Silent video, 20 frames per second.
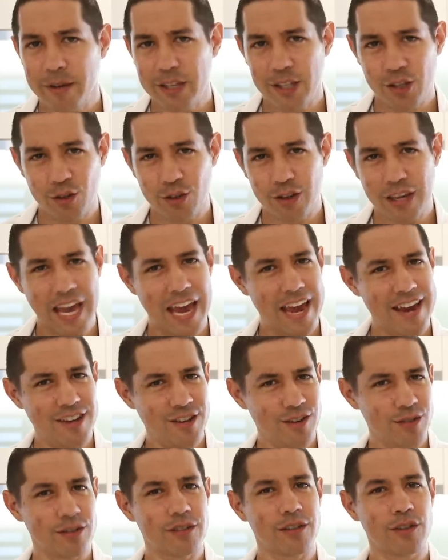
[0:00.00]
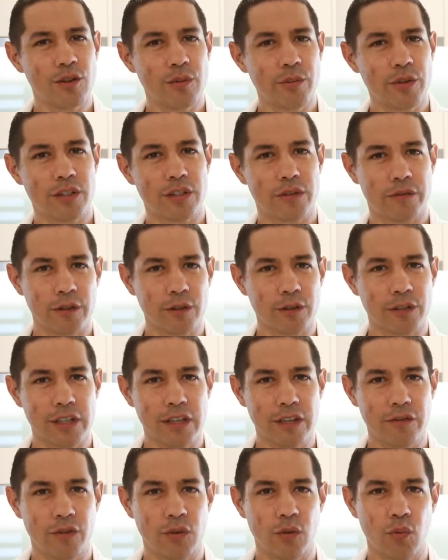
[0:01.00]
I mean, you can use a luminance filter
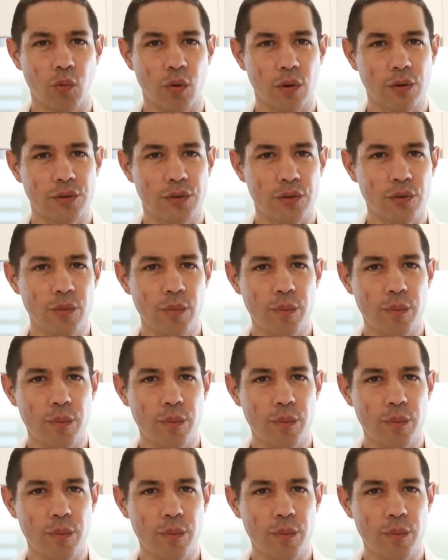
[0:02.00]
if you want to,